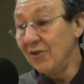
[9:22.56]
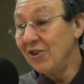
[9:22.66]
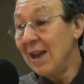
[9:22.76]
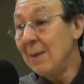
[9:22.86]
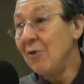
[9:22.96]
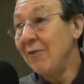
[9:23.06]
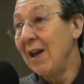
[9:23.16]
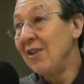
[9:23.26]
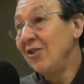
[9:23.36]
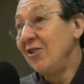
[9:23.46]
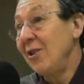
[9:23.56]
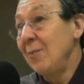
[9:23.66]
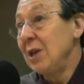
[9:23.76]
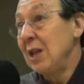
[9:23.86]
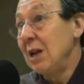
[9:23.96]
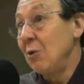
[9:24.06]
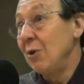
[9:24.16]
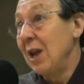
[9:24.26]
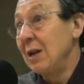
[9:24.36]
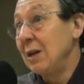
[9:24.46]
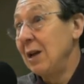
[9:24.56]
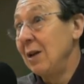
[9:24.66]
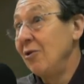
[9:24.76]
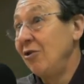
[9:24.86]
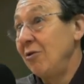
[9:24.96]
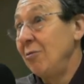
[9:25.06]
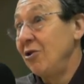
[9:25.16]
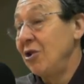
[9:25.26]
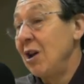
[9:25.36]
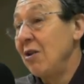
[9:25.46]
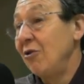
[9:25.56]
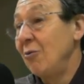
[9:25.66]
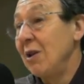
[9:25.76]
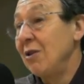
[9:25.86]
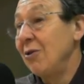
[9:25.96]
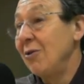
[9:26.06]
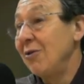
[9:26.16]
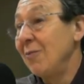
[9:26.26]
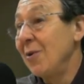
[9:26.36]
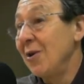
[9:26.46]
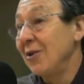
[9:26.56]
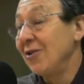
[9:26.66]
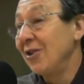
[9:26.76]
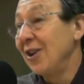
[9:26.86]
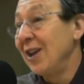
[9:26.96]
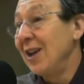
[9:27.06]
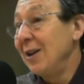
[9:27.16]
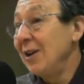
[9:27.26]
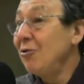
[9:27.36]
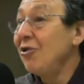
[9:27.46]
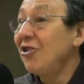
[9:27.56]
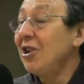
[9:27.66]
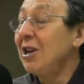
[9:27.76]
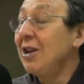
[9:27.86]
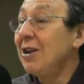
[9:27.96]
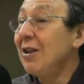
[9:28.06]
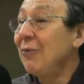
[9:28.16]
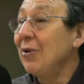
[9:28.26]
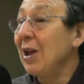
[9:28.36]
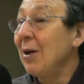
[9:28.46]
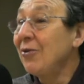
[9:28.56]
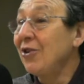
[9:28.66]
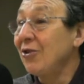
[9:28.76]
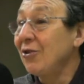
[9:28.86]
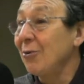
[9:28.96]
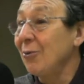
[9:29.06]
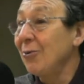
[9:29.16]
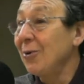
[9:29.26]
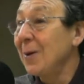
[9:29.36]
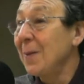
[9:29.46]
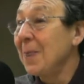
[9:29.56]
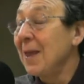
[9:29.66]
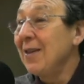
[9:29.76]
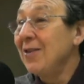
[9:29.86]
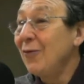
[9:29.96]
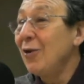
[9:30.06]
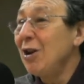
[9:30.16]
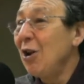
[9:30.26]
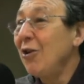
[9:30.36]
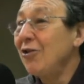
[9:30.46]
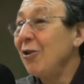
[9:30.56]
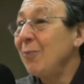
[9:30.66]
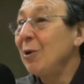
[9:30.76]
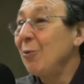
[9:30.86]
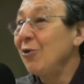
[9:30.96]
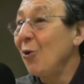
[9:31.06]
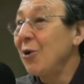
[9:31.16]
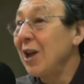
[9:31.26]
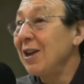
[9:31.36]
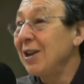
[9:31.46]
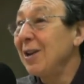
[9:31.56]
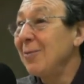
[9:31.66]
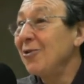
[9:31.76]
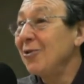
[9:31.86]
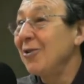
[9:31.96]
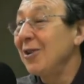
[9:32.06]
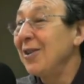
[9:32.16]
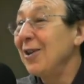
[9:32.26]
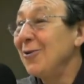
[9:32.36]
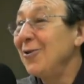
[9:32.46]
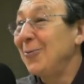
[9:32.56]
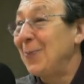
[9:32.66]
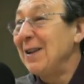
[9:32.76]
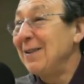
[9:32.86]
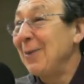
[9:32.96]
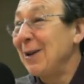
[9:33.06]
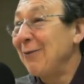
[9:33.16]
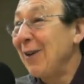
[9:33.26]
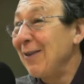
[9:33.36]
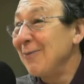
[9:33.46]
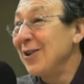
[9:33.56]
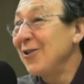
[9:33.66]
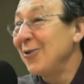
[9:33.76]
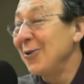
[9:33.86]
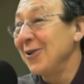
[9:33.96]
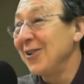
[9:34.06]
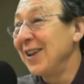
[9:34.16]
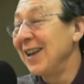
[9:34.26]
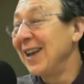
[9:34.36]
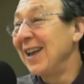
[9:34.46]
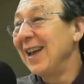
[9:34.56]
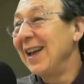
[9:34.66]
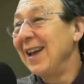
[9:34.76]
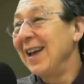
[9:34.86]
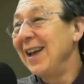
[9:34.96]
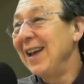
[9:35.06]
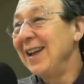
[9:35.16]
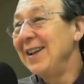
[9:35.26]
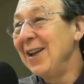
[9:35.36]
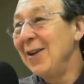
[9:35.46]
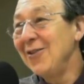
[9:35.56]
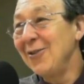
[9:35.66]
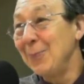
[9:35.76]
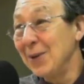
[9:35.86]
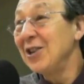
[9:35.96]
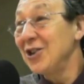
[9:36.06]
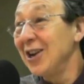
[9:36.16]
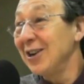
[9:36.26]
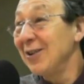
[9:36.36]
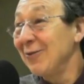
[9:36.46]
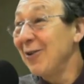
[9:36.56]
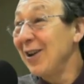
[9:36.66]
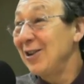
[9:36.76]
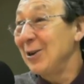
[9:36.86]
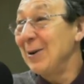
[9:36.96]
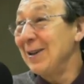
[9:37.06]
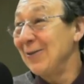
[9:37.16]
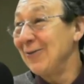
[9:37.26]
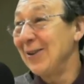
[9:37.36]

time revising something like organic chemistry, which counts 1/3 of the marks? Interestingly enough, when I was at school, the very last topic was organic chemistry, and they only spent about 5 minutes on it. And now it's a big chunk of grade 12.